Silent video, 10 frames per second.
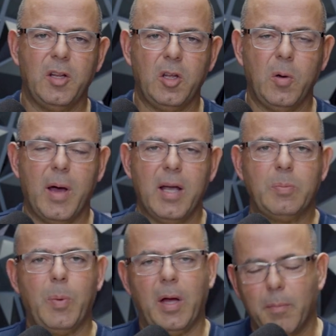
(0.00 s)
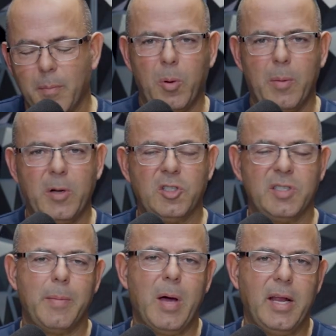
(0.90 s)
in the US, but pretty much the
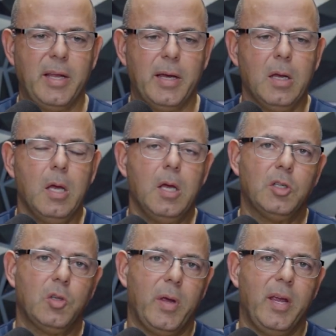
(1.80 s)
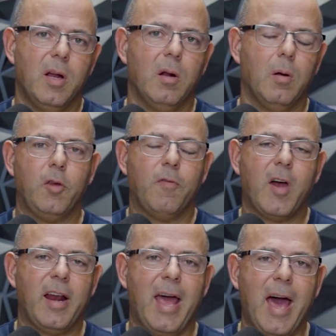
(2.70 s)
same idea. So here, you've
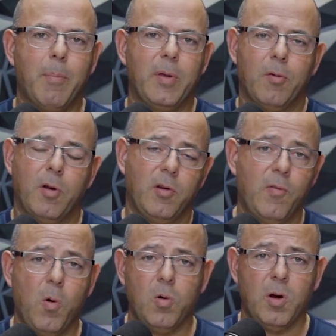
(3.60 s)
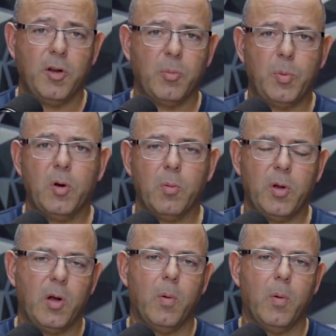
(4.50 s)
got an app either on your phone or on your computer where you